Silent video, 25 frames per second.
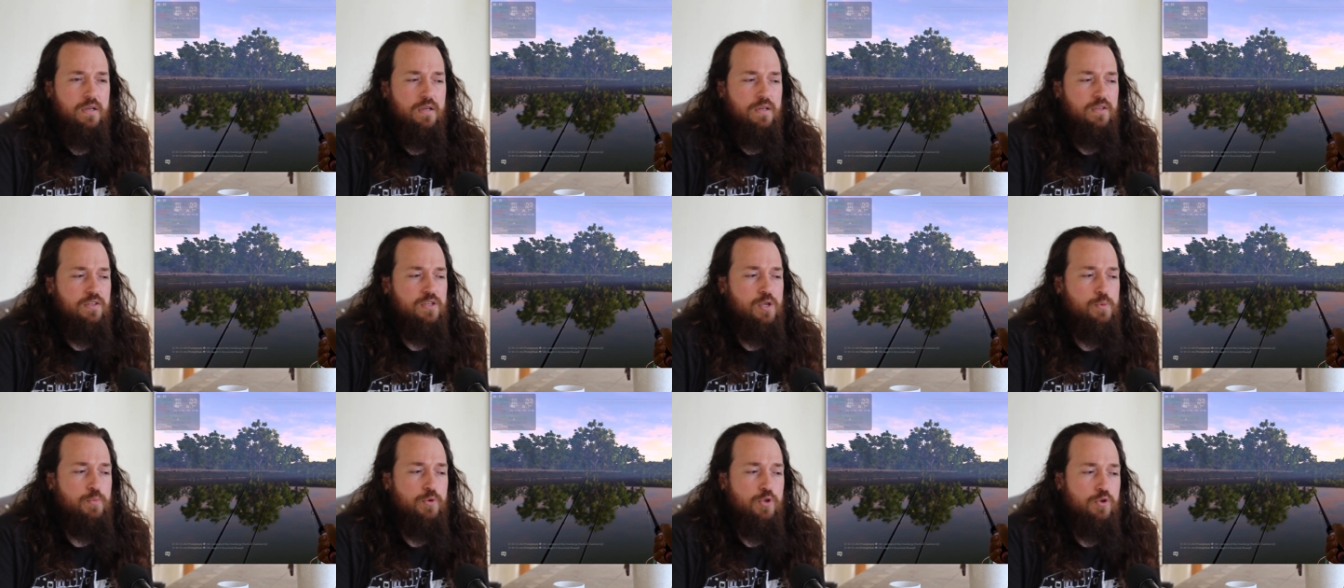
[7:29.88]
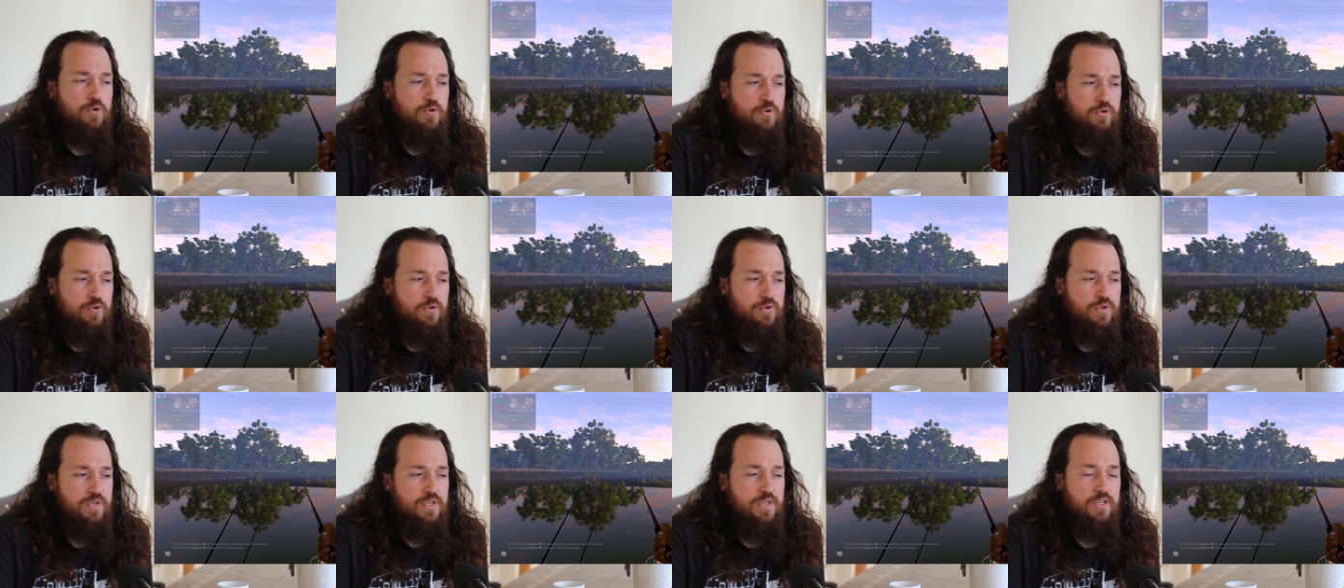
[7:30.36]
C P U
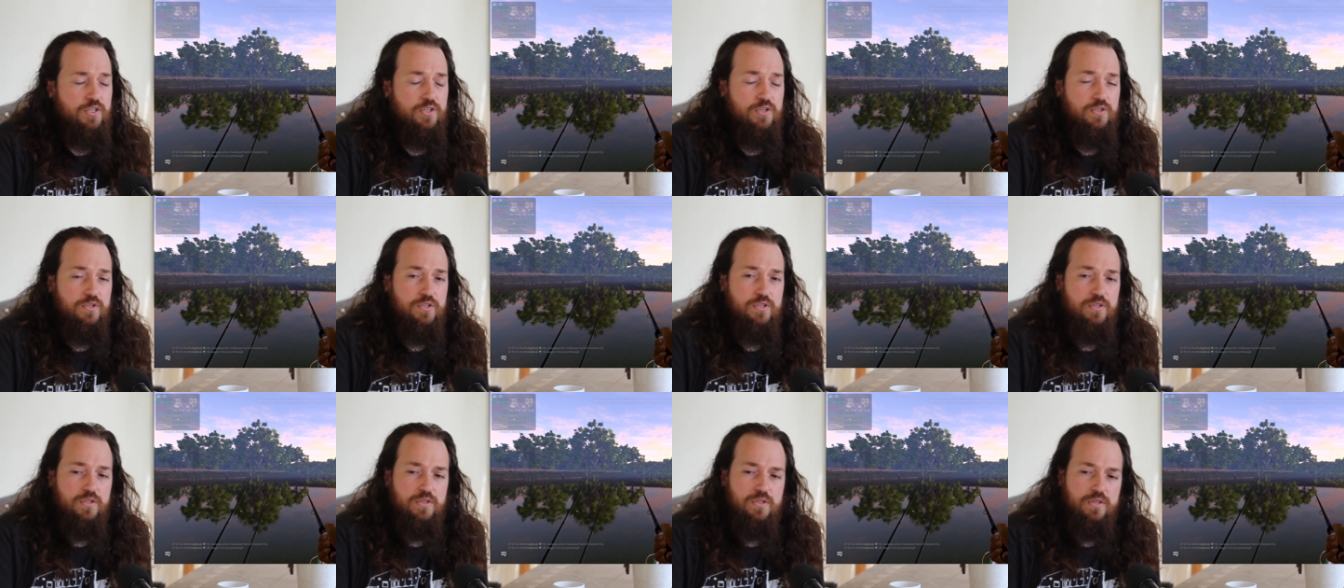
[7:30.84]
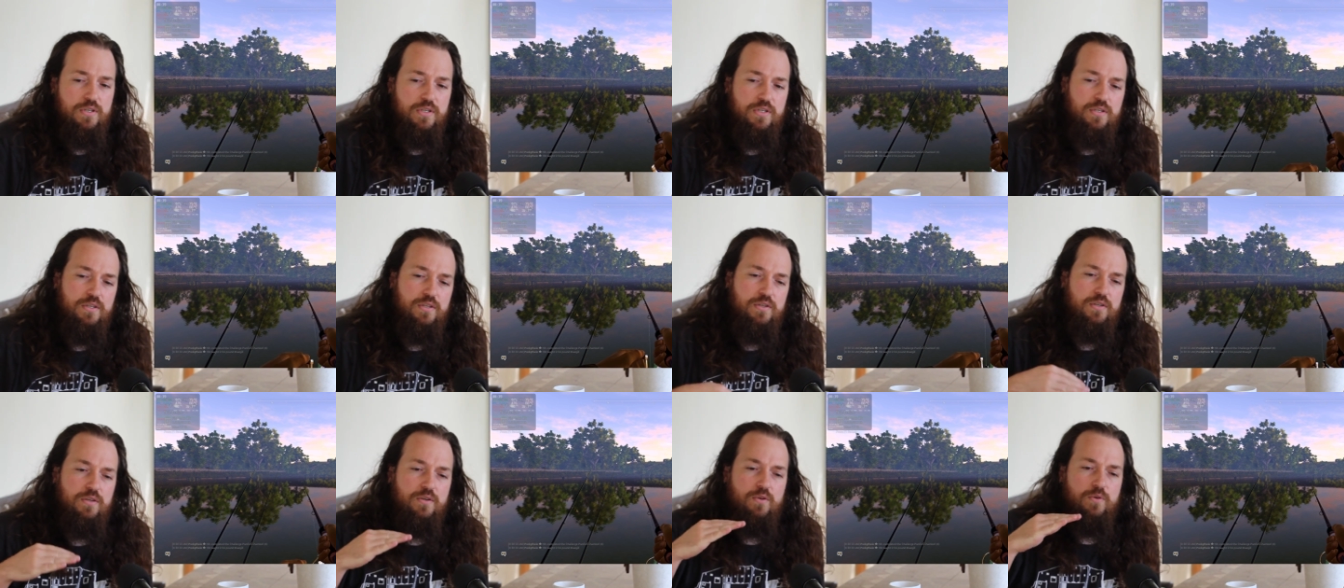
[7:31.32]
usage is,
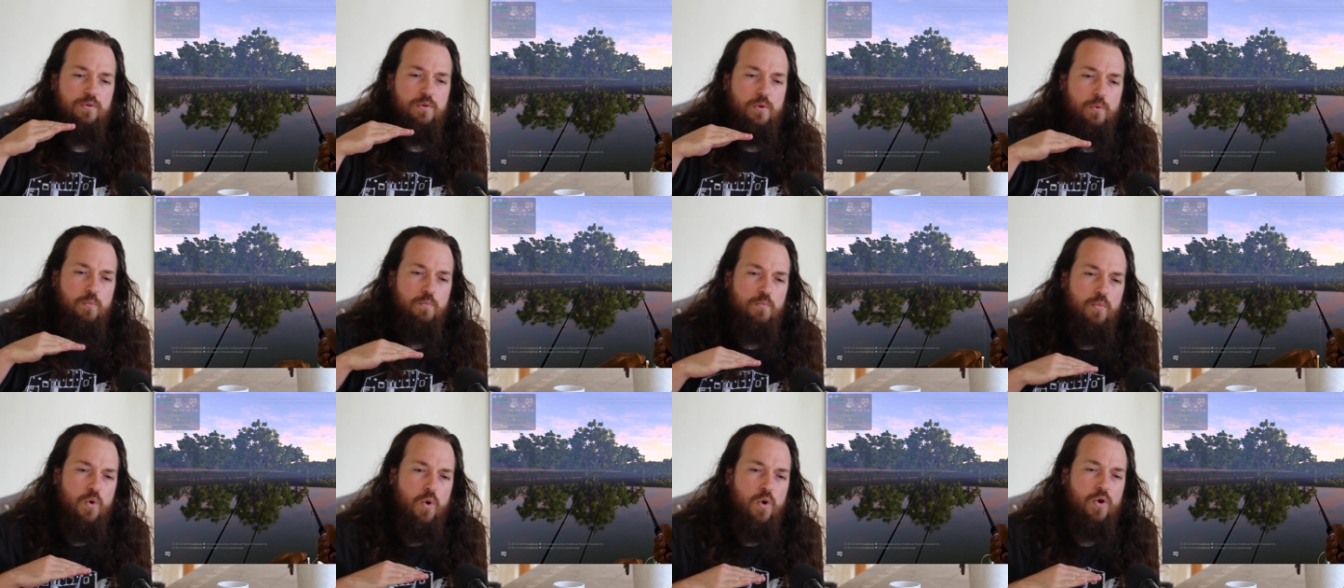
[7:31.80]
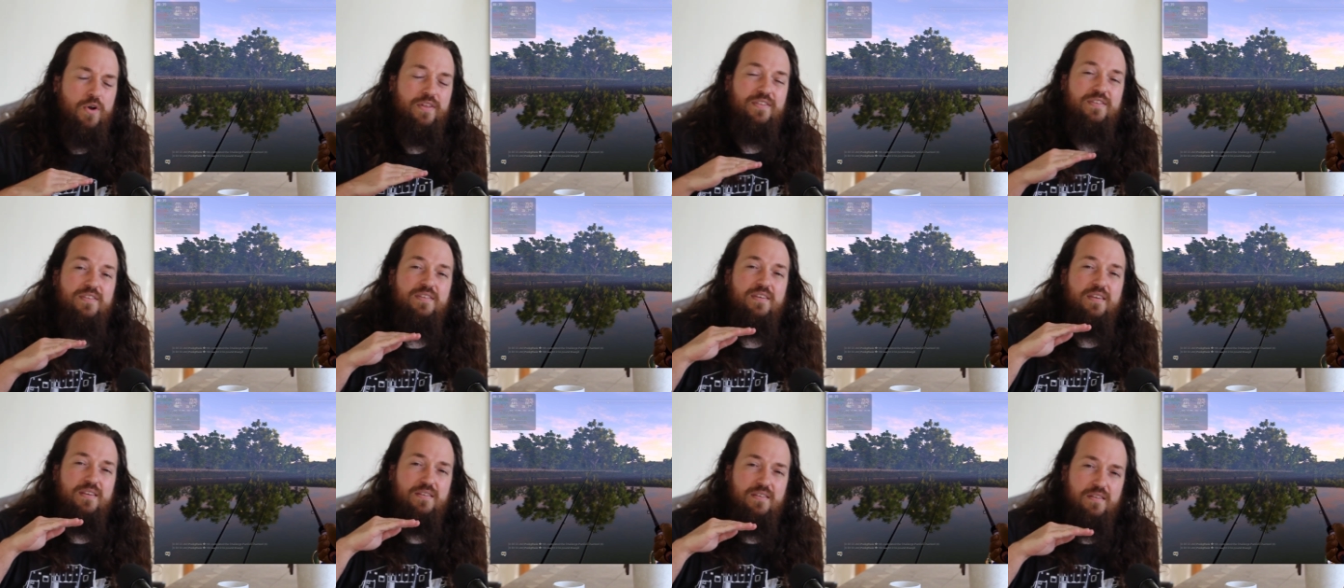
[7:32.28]
is more
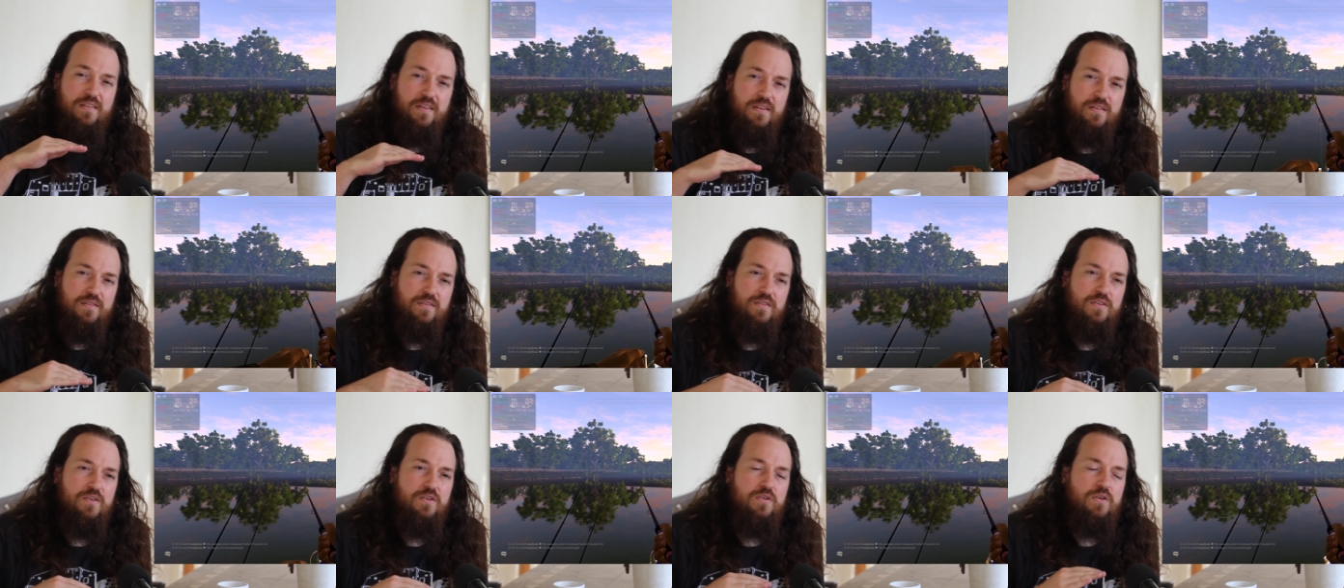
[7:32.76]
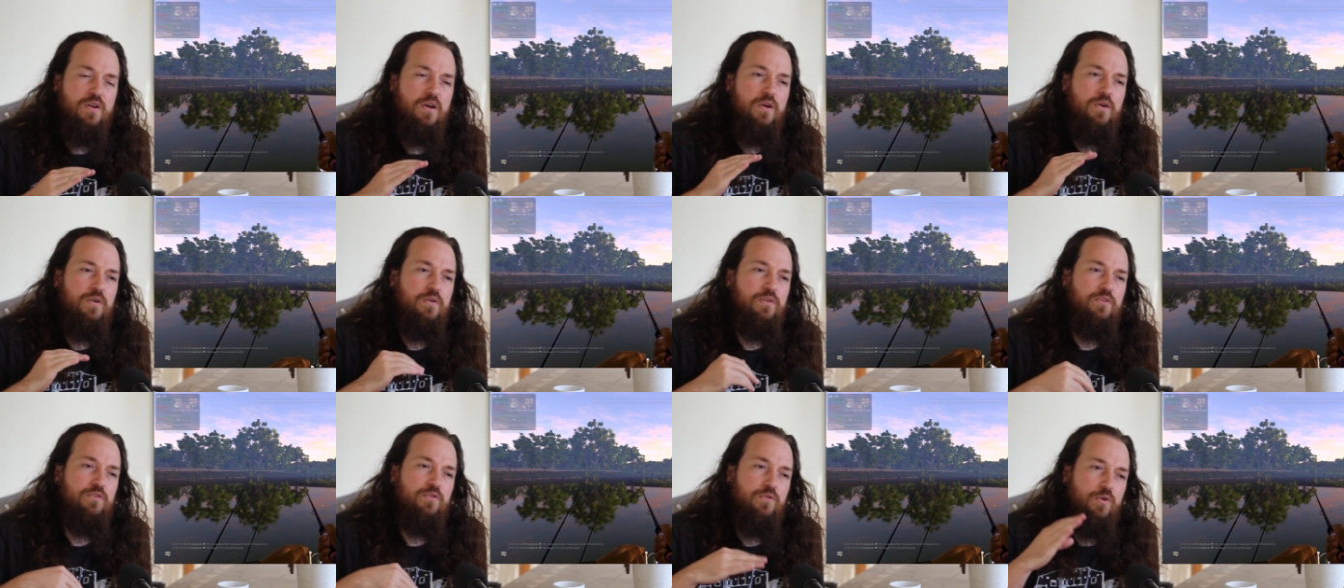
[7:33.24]
consistent, you
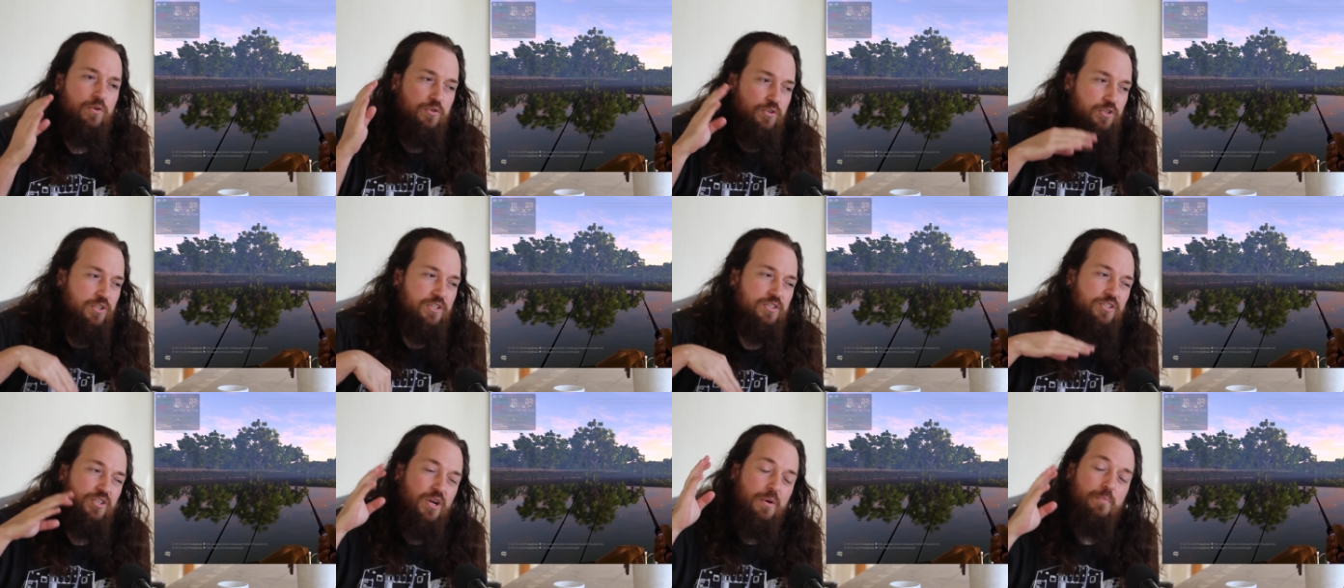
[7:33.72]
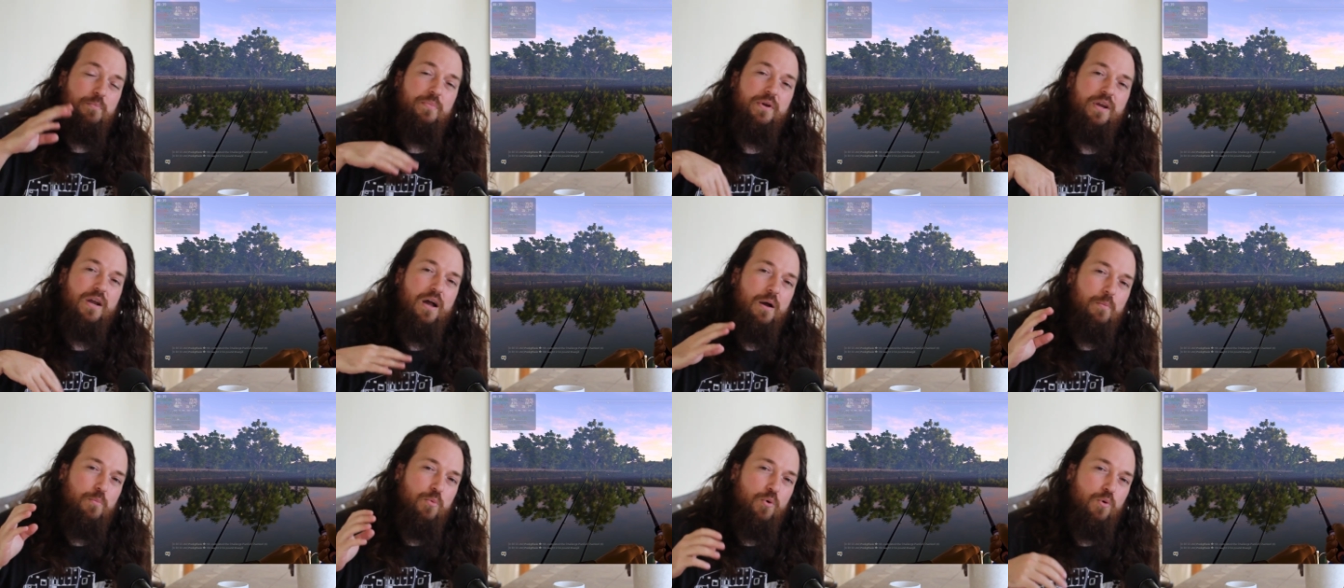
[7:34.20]
know, it's not just
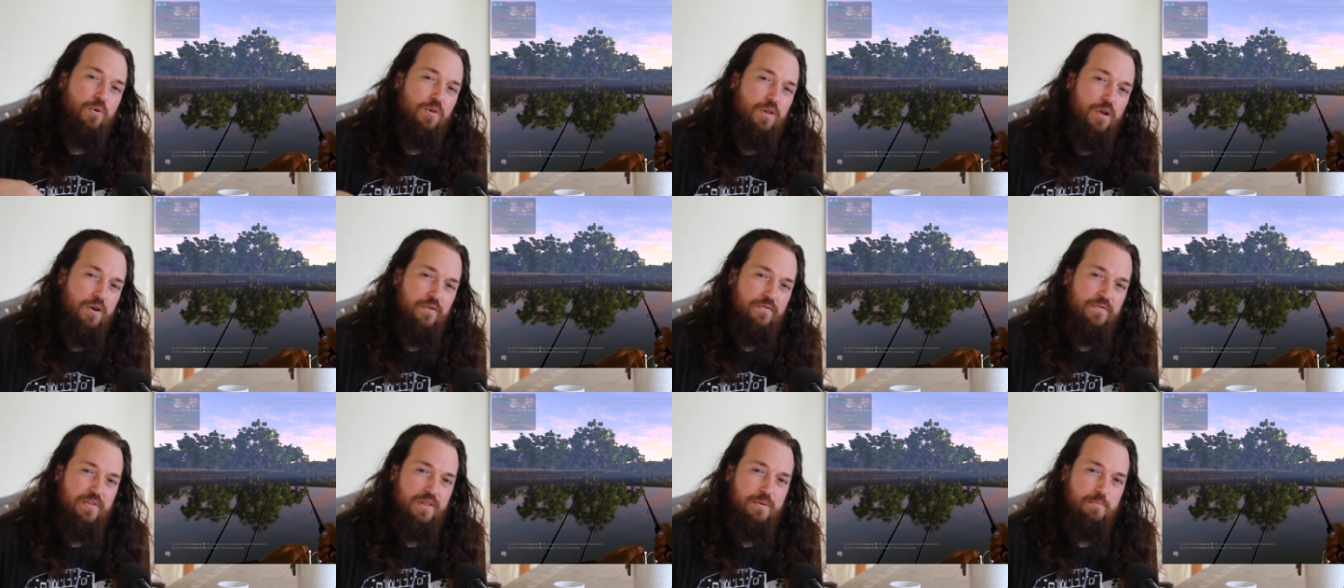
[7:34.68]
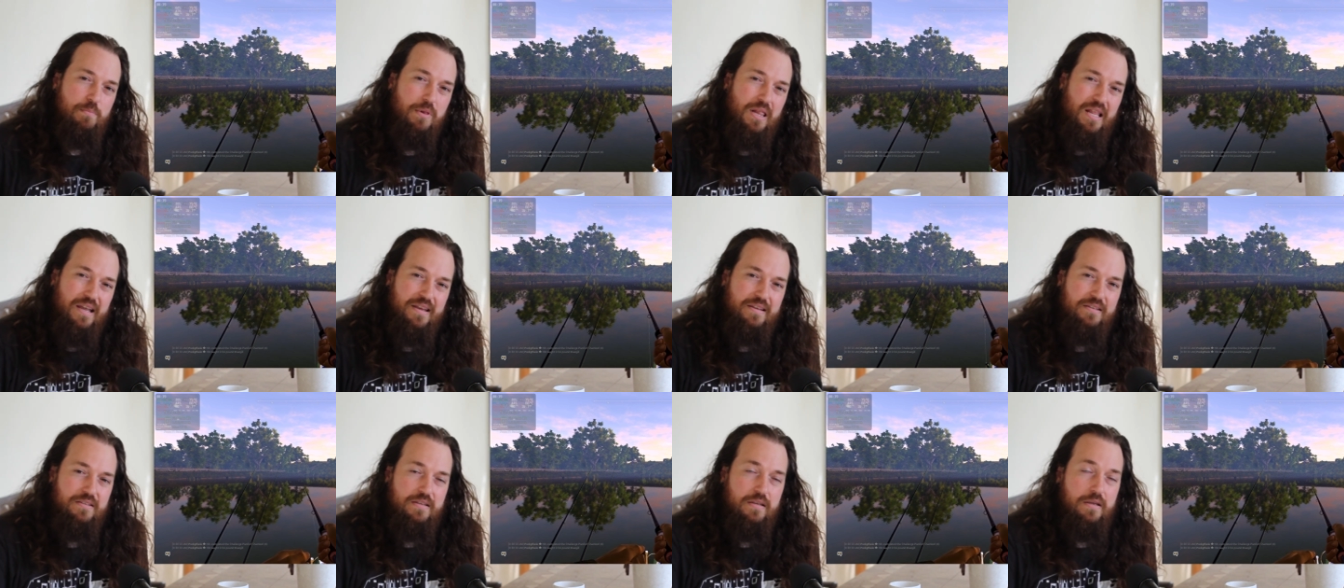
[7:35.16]
jumping up all over the
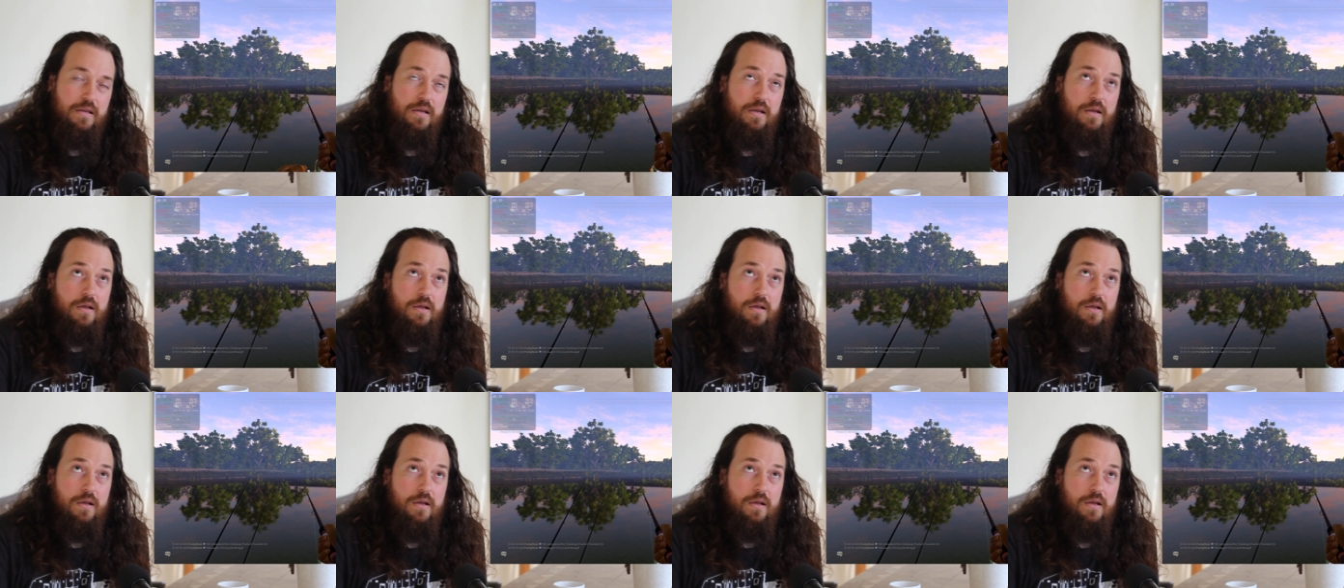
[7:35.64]
place.